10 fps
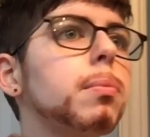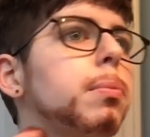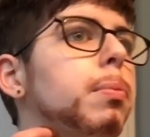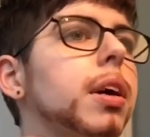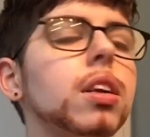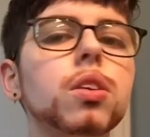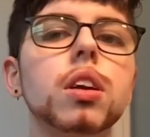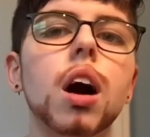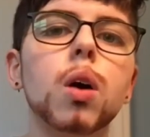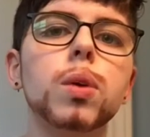But you can
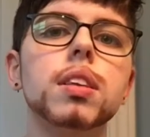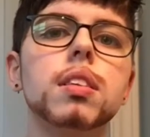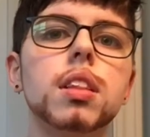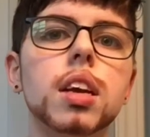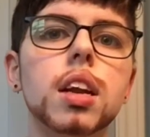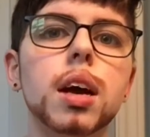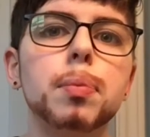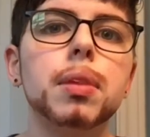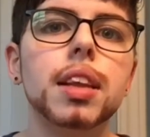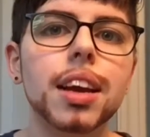always clean it up
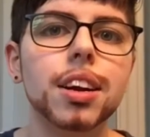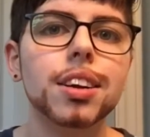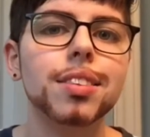later.